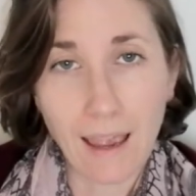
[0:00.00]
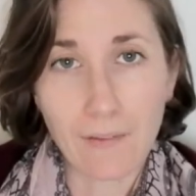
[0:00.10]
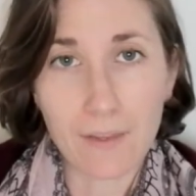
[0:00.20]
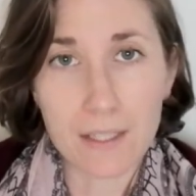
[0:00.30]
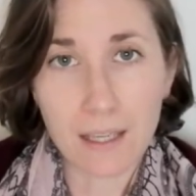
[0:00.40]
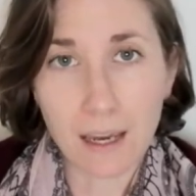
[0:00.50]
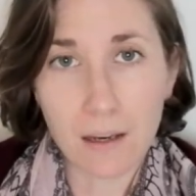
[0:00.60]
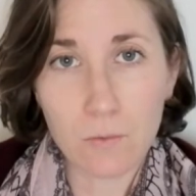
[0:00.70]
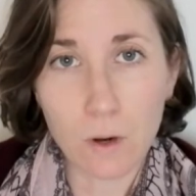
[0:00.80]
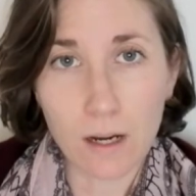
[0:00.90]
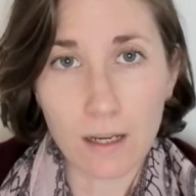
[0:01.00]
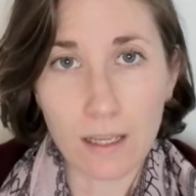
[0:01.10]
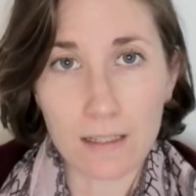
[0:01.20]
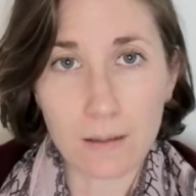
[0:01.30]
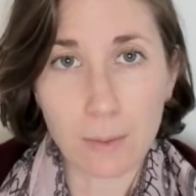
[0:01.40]
and the second one
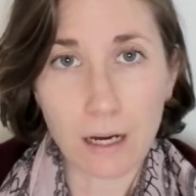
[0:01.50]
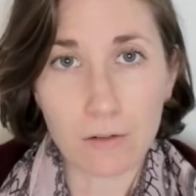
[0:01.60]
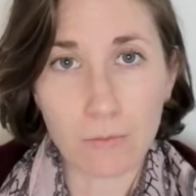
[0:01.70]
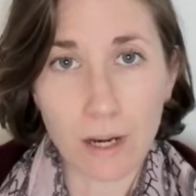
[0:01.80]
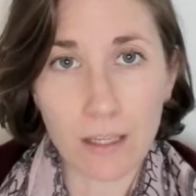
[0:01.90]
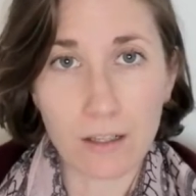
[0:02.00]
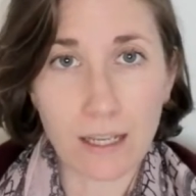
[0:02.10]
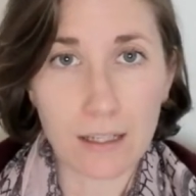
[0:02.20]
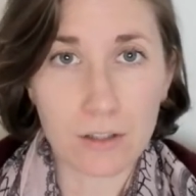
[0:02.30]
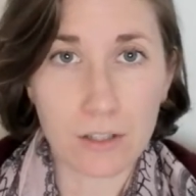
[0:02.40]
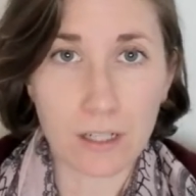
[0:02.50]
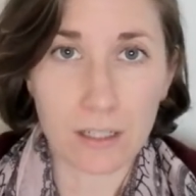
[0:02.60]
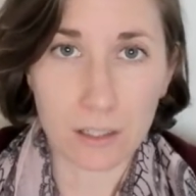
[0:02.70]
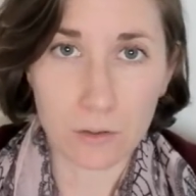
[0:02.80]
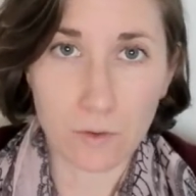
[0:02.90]
is about regulation
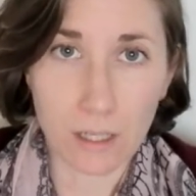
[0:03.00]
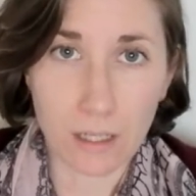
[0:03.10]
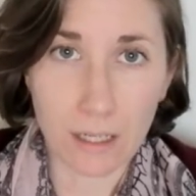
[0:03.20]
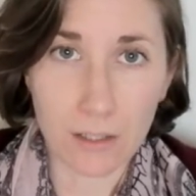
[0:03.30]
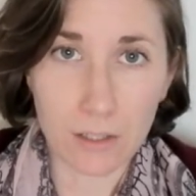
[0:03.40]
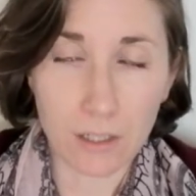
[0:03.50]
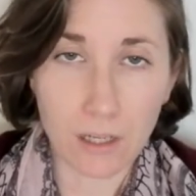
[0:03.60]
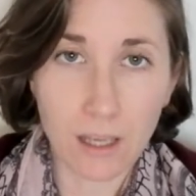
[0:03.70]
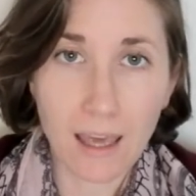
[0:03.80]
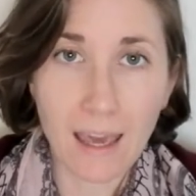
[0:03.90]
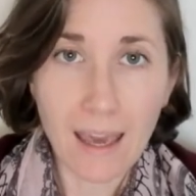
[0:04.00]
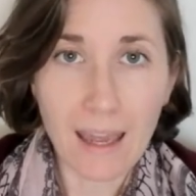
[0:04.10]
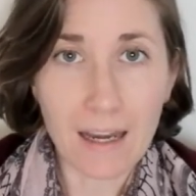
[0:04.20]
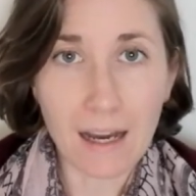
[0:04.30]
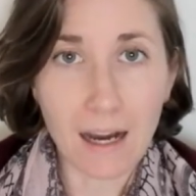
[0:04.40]
and dysregulation
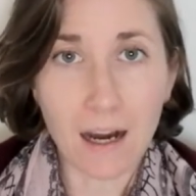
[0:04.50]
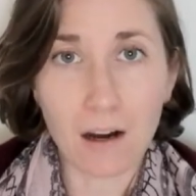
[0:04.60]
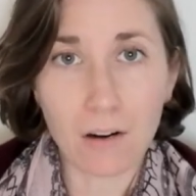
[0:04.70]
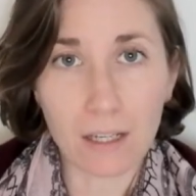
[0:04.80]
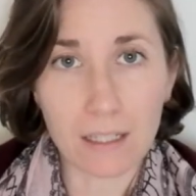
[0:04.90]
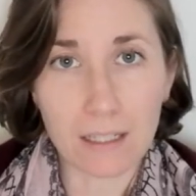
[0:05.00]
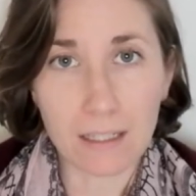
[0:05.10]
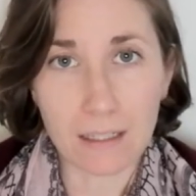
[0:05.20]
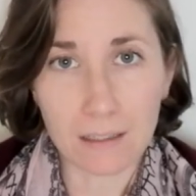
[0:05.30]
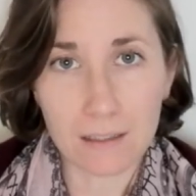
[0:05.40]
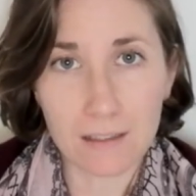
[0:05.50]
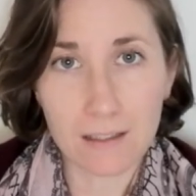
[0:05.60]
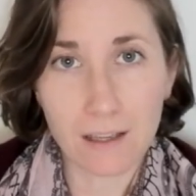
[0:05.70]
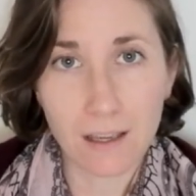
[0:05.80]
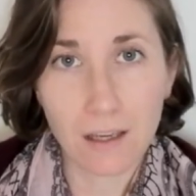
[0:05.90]
and how it
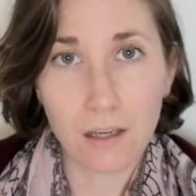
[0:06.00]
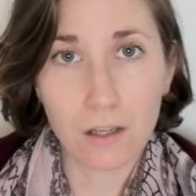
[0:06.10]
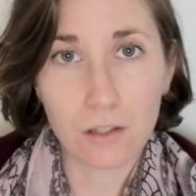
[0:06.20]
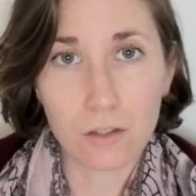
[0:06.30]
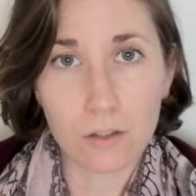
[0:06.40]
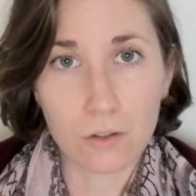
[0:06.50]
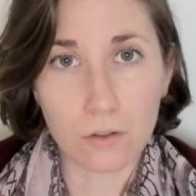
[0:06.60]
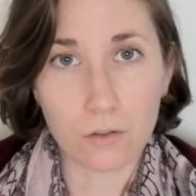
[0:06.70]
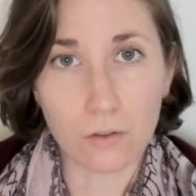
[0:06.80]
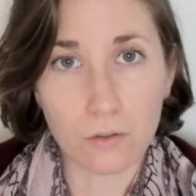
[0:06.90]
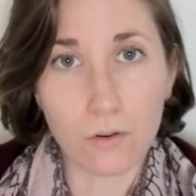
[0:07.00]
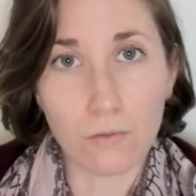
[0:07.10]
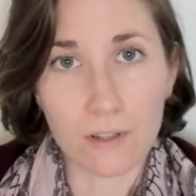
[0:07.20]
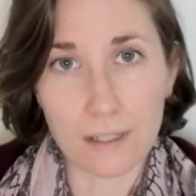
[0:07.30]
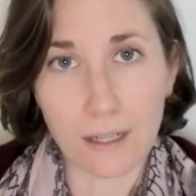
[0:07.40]
links to
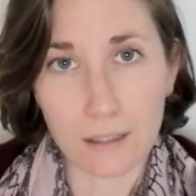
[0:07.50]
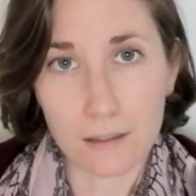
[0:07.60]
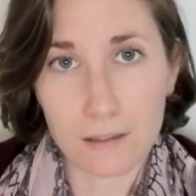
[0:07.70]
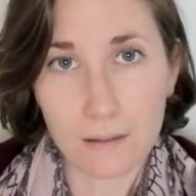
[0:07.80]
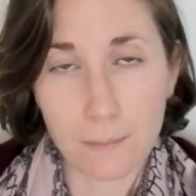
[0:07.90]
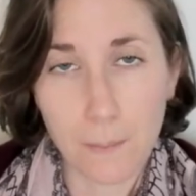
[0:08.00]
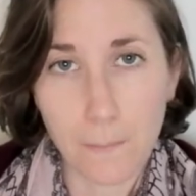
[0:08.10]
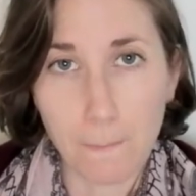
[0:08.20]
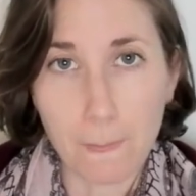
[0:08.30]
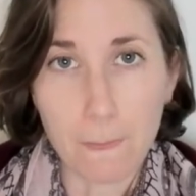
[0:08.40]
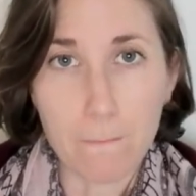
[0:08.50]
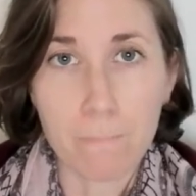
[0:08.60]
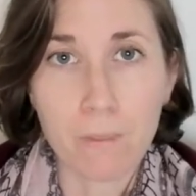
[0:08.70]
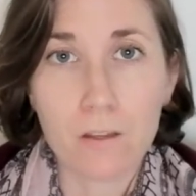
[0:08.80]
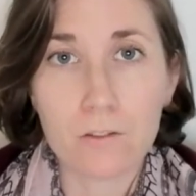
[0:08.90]
resilience.
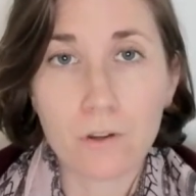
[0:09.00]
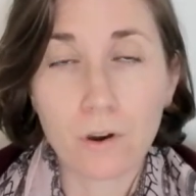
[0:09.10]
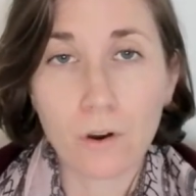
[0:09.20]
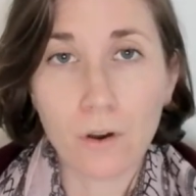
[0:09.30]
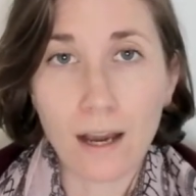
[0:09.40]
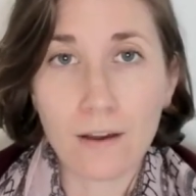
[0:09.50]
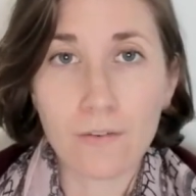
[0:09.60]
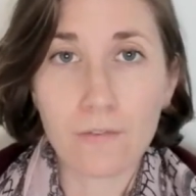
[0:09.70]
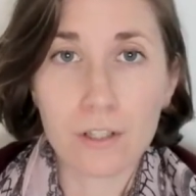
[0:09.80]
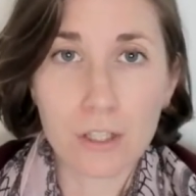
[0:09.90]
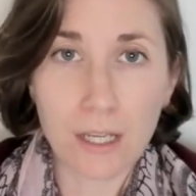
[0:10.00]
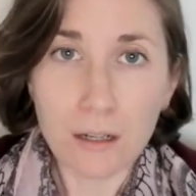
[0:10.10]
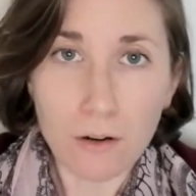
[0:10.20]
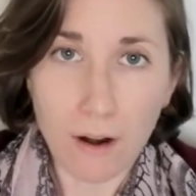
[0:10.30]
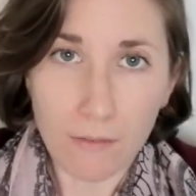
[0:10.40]
So I've
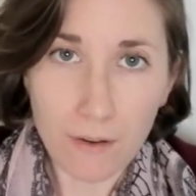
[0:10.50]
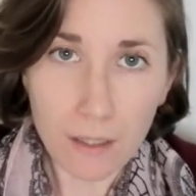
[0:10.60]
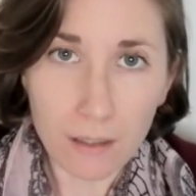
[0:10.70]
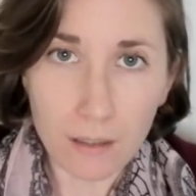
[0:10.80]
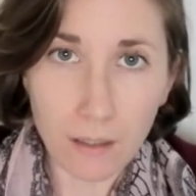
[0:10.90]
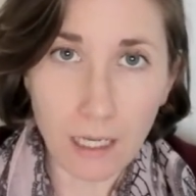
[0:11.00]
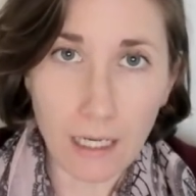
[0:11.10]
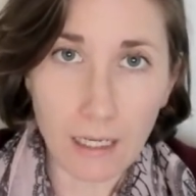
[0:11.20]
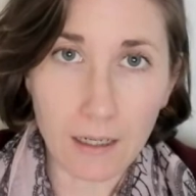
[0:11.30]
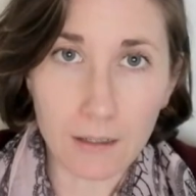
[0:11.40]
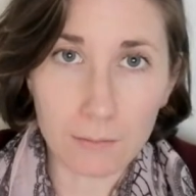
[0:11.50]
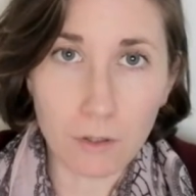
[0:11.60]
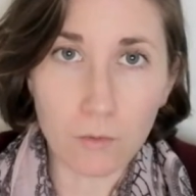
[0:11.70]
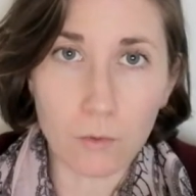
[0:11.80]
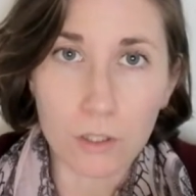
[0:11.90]
shared a graphic
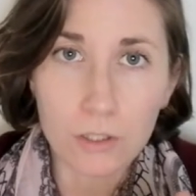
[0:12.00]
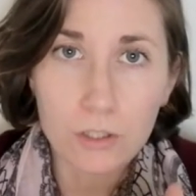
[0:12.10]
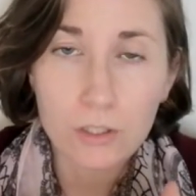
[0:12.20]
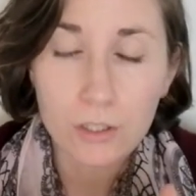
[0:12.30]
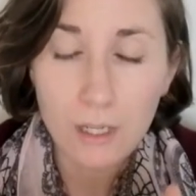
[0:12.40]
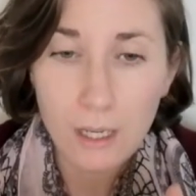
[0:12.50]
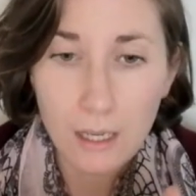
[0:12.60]
um, which